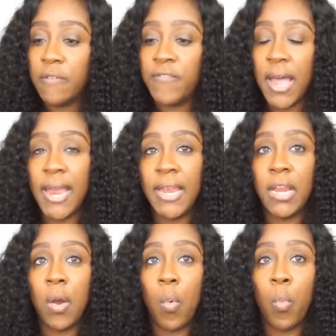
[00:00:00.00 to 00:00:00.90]

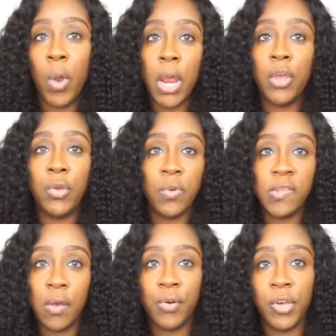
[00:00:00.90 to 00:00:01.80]
finding where you will
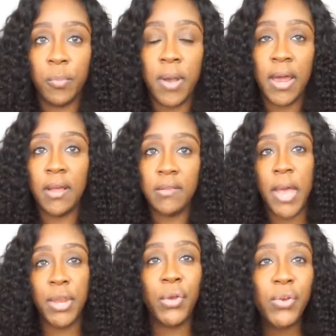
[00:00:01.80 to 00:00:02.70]
sell your products.
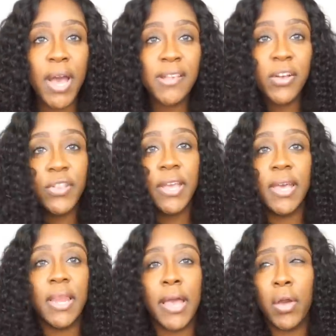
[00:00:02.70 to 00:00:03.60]
I know you guys are
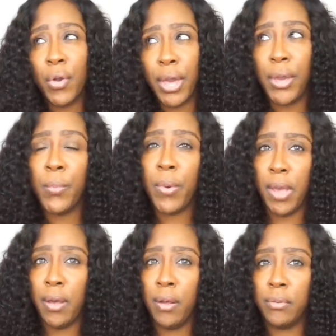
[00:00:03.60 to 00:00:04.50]
thinking like, okay,
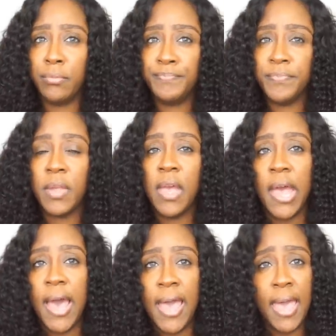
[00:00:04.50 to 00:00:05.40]
well,
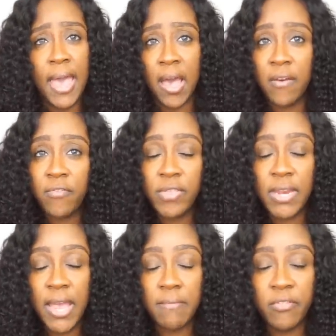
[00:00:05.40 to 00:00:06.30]
I have the
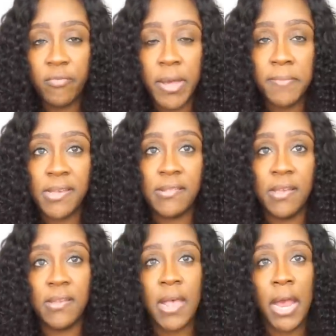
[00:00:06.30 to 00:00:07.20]
name of my
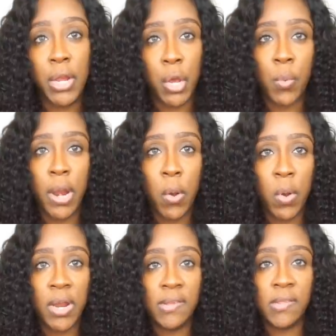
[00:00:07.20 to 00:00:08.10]
business. I know what I
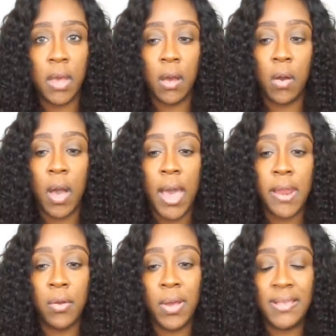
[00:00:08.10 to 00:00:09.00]
want to sell. I
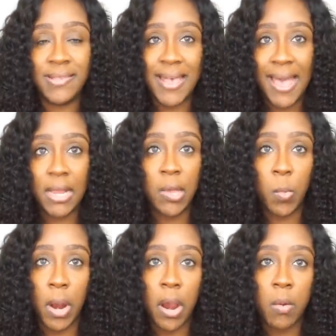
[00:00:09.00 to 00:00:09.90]
know exactly
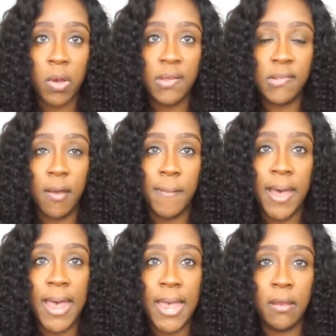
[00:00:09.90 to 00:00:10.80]
where I want to sell
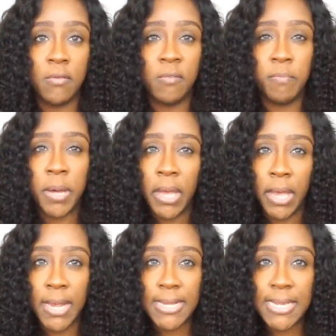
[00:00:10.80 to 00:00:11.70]
my items,
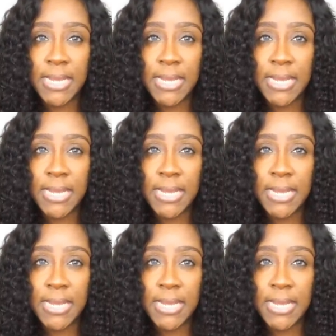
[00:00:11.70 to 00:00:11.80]
but